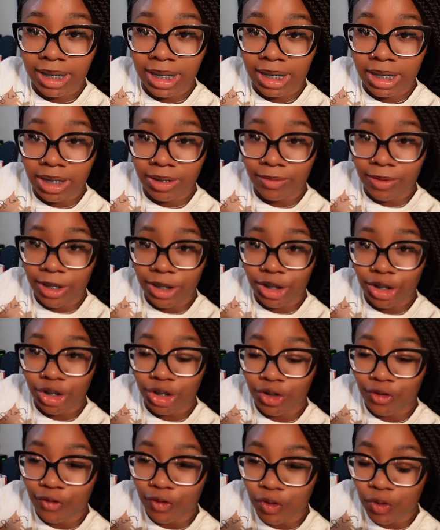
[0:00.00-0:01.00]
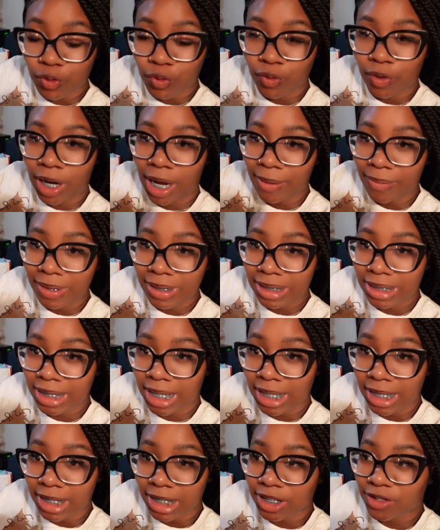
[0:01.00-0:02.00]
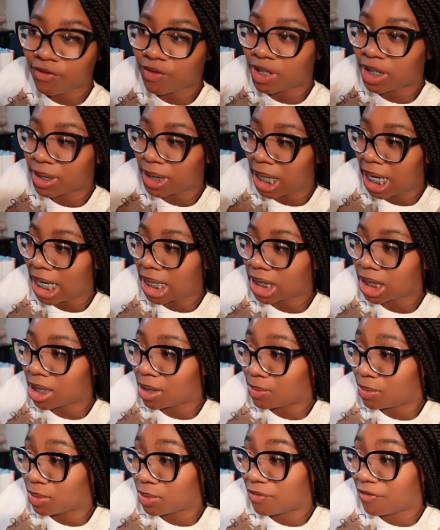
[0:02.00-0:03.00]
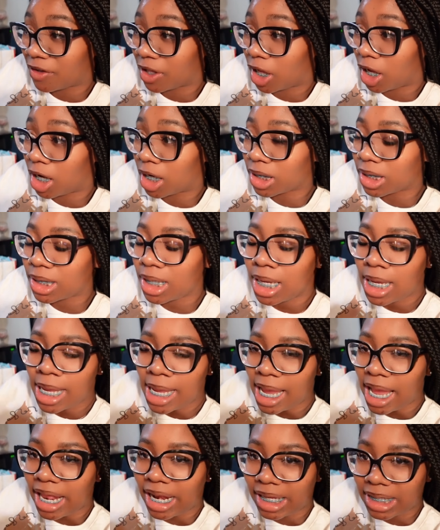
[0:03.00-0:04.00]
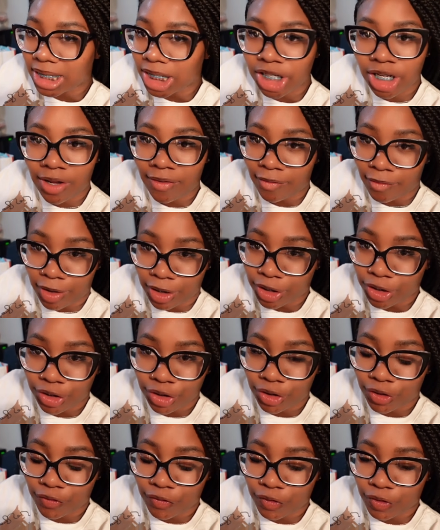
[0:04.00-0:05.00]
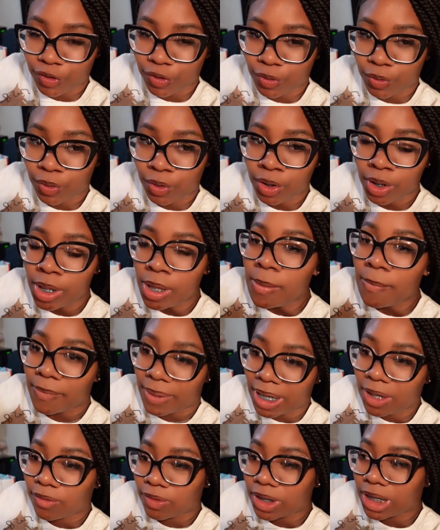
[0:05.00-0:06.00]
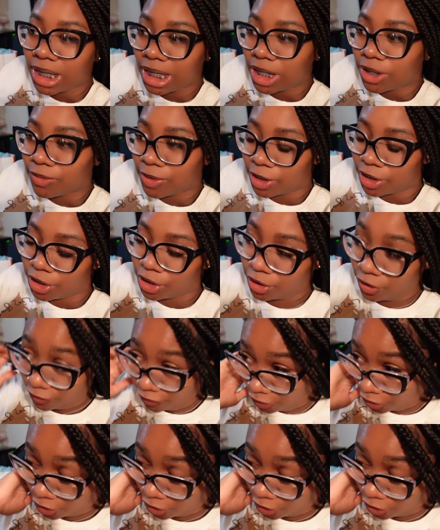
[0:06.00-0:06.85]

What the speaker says: need to register for school. I've been saying this for the last couple of blogs and I still haven't registered for school, but I really need to register for